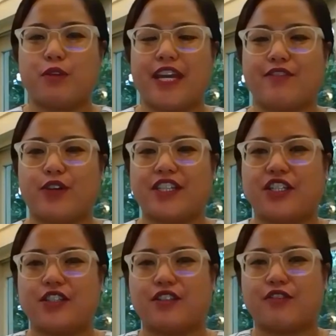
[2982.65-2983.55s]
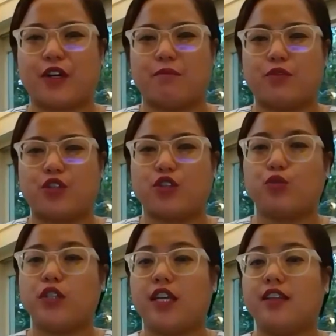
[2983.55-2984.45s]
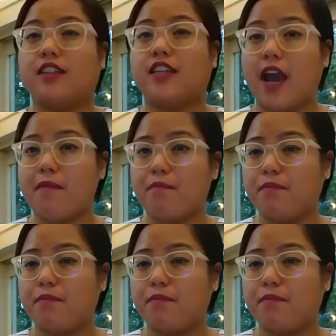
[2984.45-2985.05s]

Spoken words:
have questions from Suyin Yap